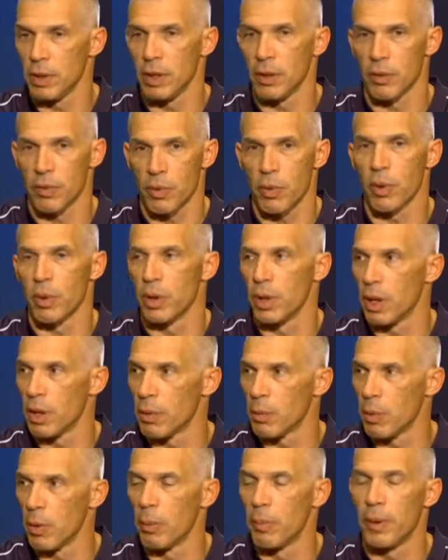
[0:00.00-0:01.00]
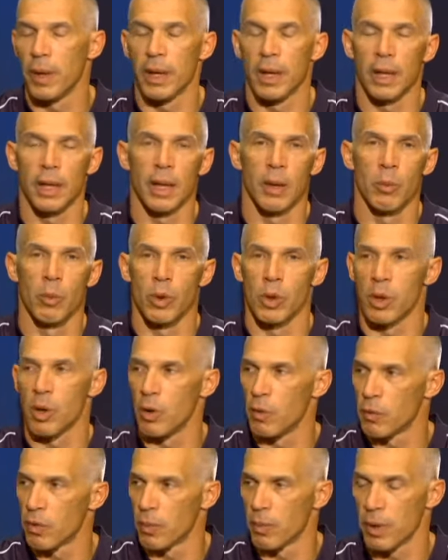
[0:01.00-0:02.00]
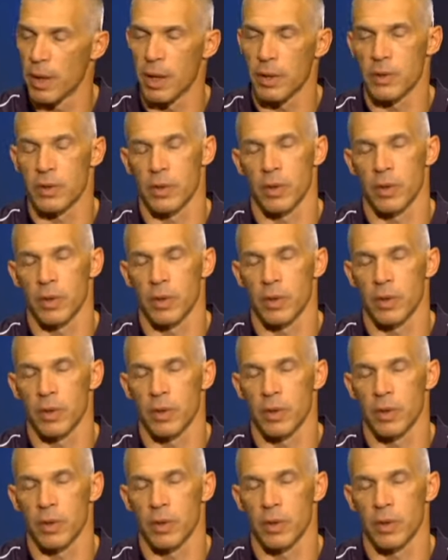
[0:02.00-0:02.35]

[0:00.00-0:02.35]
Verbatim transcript: He'll throw another bullpen, and then we'll go from there.